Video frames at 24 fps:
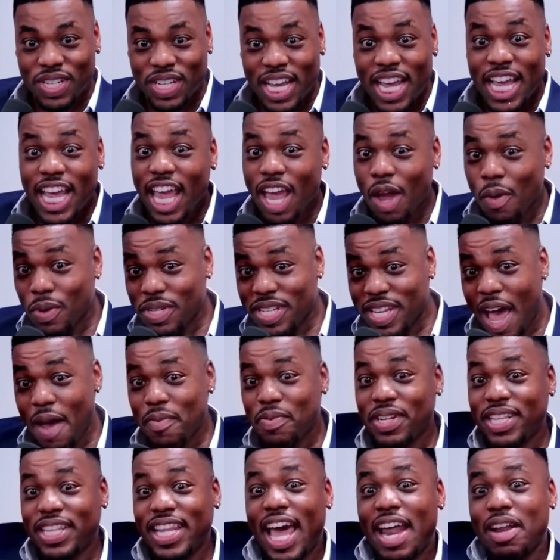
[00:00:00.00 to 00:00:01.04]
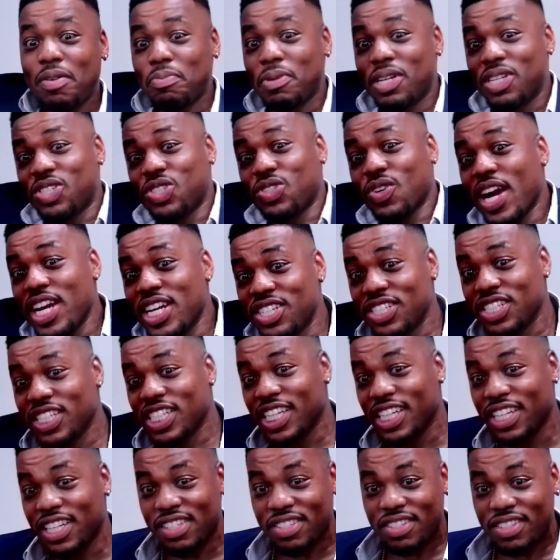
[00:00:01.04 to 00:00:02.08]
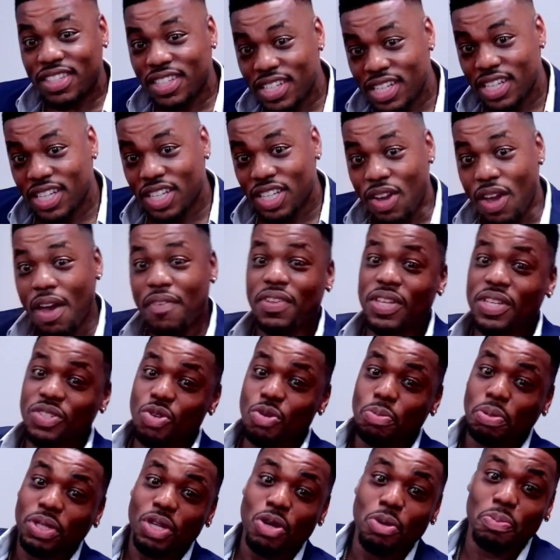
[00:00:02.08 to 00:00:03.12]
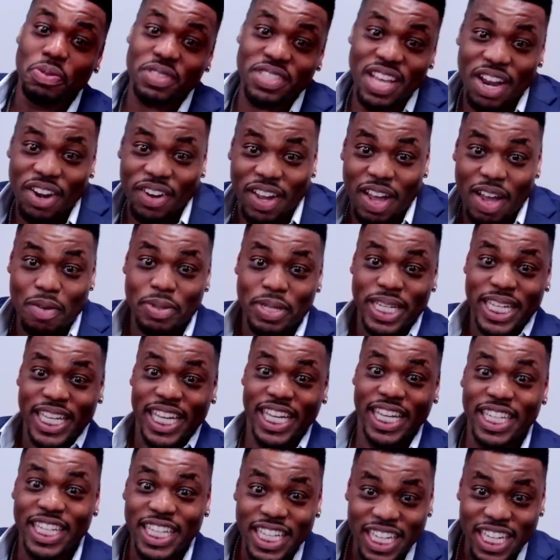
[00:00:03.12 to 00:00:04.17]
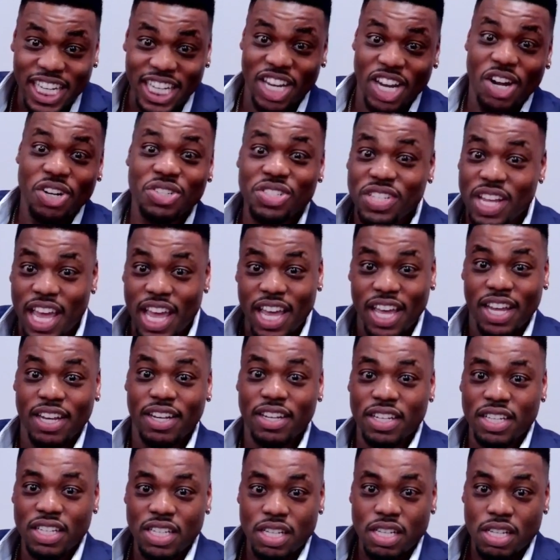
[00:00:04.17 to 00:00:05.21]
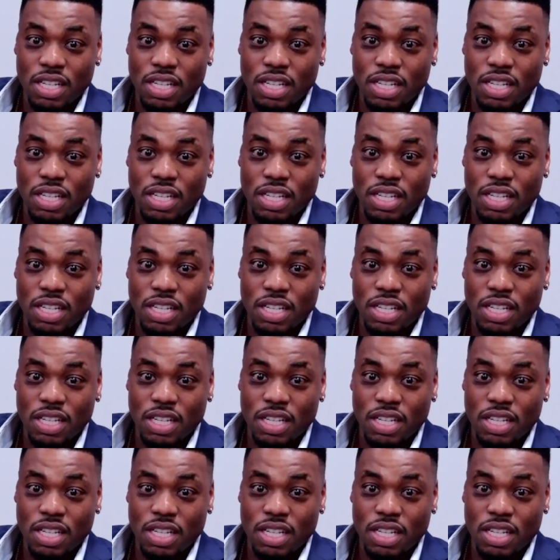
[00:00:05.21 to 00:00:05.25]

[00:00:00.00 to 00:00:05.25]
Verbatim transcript: Yes, sir. And what's happening in that administration is you have these Oompa Loompas that are coming in, and they're saying,